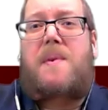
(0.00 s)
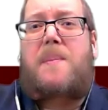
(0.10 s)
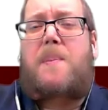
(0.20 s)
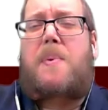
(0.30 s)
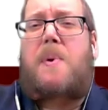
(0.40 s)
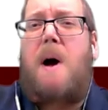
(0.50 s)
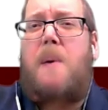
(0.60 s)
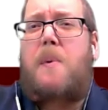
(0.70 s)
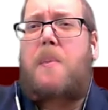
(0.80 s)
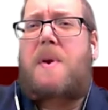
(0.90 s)

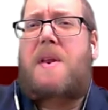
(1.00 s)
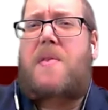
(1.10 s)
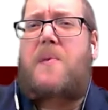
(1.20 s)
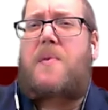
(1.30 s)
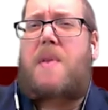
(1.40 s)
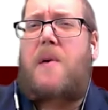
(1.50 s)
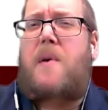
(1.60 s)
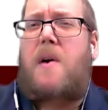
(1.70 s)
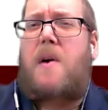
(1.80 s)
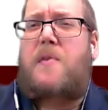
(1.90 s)
probably a
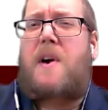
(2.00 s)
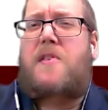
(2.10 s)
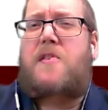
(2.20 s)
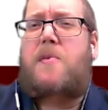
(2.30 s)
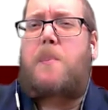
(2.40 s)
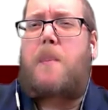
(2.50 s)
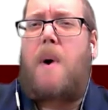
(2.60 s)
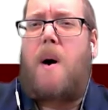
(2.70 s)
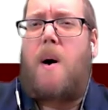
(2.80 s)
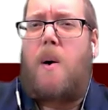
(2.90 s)
very
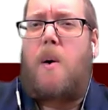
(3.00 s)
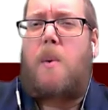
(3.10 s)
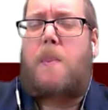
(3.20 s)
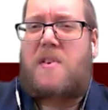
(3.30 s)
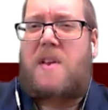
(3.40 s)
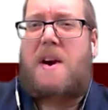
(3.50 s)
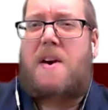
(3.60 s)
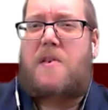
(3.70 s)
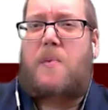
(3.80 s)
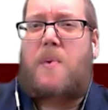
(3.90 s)
small percentage of
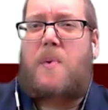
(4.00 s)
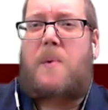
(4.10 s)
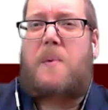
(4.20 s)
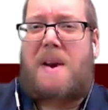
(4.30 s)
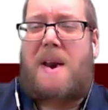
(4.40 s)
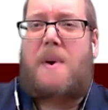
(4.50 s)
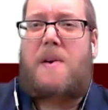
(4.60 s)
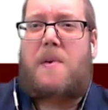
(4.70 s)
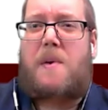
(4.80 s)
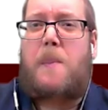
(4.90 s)
what really happened.
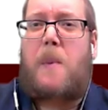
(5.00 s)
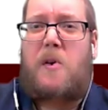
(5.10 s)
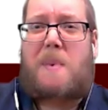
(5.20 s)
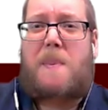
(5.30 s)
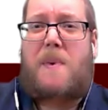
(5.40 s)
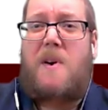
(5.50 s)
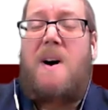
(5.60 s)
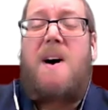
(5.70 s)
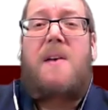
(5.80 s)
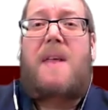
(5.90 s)
Most people,
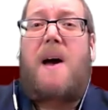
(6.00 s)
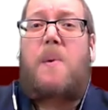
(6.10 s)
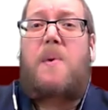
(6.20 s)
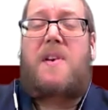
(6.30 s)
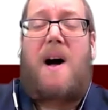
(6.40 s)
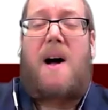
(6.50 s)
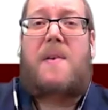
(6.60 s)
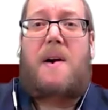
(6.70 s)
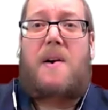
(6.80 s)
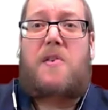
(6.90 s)
that was not their
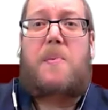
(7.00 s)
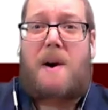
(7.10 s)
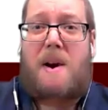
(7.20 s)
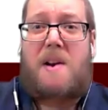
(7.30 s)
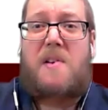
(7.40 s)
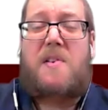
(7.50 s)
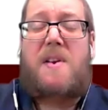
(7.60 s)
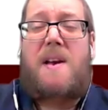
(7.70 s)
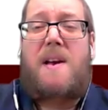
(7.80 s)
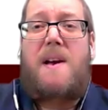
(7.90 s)
experience.
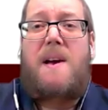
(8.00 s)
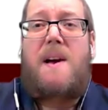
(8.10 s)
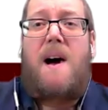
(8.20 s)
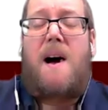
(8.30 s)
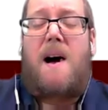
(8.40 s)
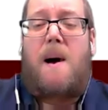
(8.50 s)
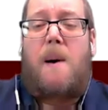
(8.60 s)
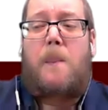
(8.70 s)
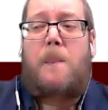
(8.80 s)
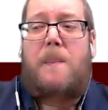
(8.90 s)
And
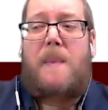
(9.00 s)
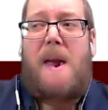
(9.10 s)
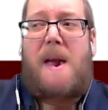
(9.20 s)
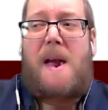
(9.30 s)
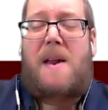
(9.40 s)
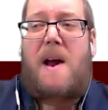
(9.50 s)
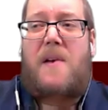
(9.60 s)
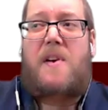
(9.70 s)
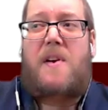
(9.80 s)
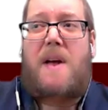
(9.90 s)
I feel
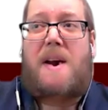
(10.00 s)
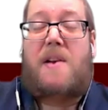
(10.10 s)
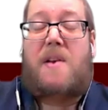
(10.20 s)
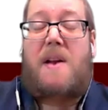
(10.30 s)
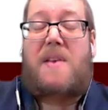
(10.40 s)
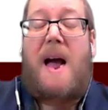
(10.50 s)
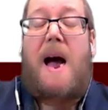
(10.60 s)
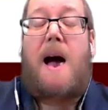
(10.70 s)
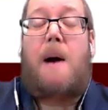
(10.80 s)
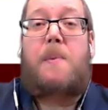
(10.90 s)
like it's
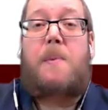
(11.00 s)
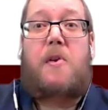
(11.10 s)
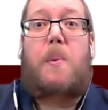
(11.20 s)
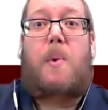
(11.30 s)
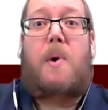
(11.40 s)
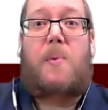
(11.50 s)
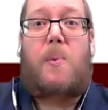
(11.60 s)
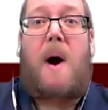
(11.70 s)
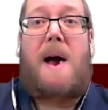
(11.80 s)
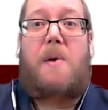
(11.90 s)
absolutely
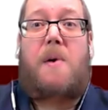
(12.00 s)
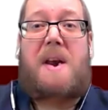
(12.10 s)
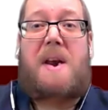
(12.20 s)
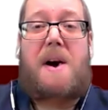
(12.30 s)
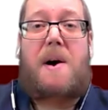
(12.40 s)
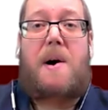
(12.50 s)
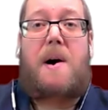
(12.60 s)
worthwhile to hear